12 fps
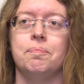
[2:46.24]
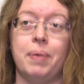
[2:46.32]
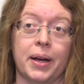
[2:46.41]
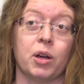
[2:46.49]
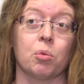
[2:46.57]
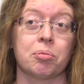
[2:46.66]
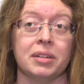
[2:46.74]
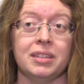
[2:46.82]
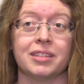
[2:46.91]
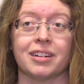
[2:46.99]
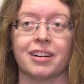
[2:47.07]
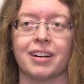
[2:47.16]

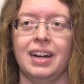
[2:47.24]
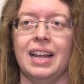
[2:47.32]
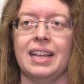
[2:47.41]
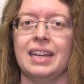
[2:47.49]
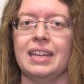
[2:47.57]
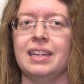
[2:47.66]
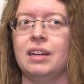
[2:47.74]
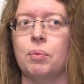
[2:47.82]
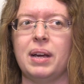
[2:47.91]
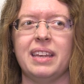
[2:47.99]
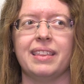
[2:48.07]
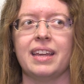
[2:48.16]
bioprinter in a
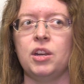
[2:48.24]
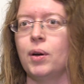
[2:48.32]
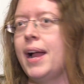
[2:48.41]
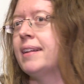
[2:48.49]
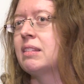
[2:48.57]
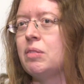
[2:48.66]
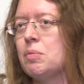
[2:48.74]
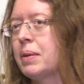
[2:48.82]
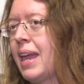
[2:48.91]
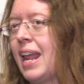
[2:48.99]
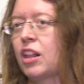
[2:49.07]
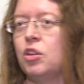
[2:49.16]
way that you don't have to be a
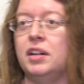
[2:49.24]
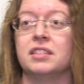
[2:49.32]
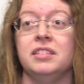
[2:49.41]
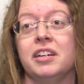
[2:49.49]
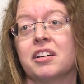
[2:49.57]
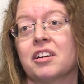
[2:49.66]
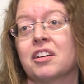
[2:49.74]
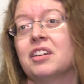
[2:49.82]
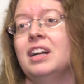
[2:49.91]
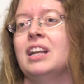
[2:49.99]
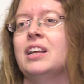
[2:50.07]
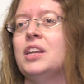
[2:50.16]
mechanical
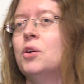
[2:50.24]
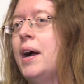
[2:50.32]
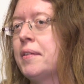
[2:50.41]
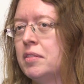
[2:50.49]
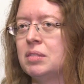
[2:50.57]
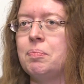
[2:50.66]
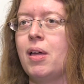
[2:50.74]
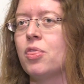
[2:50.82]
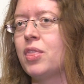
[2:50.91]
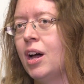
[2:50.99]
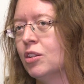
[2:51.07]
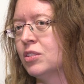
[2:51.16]
engineer, you don't have to
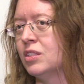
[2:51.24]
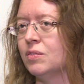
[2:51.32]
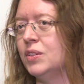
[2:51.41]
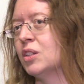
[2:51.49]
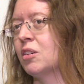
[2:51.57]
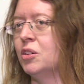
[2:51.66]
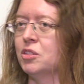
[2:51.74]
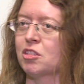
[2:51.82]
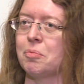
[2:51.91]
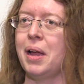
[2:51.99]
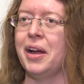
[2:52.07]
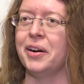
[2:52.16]
spend thousands of euros
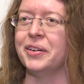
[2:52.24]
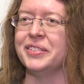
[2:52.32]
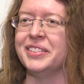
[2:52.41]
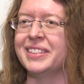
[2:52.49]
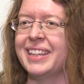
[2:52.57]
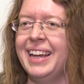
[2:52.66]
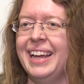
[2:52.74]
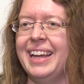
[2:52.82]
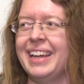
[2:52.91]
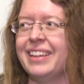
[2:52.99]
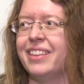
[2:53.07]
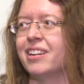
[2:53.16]
or pounds.
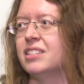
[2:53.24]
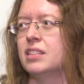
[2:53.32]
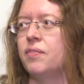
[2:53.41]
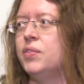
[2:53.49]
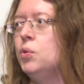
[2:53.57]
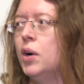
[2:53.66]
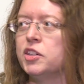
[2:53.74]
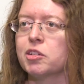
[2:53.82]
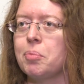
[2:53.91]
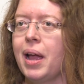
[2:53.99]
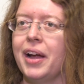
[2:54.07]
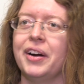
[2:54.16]
They're just a few
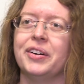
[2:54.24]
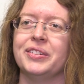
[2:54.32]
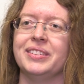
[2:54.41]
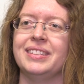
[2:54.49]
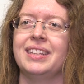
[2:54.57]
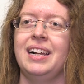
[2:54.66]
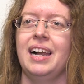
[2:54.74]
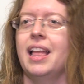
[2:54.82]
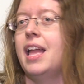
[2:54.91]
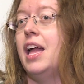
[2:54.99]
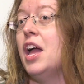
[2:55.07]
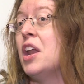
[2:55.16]
hundred pounds,
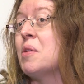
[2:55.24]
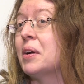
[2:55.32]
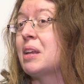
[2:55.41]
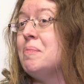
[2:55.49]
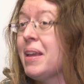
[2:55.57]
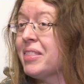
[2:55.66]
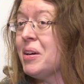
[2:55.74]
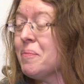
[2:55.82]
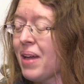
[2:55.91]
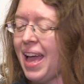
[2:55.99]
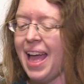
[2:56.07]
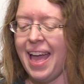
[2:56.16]
anyone can make
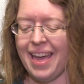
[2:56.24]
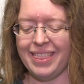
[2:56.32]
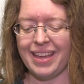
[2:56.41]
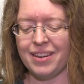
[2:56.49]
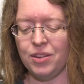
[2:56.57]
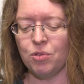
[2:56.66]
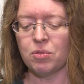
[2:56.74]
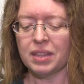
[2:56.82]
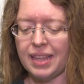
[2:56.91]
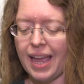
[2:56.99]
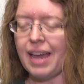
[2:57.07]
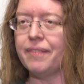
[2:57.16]
them. And then you
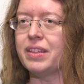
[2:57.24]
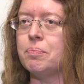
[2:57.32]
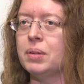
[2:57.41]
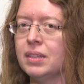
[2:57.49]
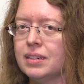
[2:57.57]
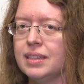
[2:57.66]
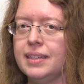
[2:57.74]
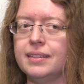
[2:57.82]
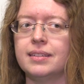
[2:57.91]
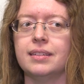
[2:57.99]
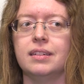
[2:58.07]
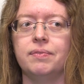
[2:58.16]
really have the ability
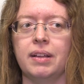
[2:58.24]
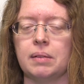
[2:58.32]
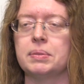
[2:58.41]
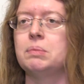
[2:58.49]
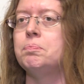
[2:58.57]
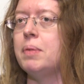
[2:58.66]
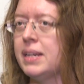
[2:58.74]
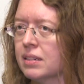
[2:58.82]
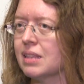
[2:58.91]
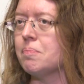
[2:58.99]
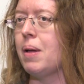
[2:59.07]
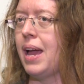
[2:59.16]
to develop
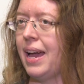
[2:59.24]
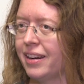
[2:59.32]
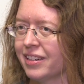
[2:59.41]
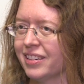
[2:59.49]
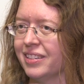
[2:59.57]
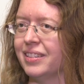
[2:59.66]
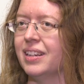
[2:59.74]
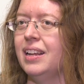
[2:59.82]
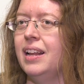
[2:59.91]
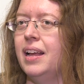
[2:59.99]
spatially patterned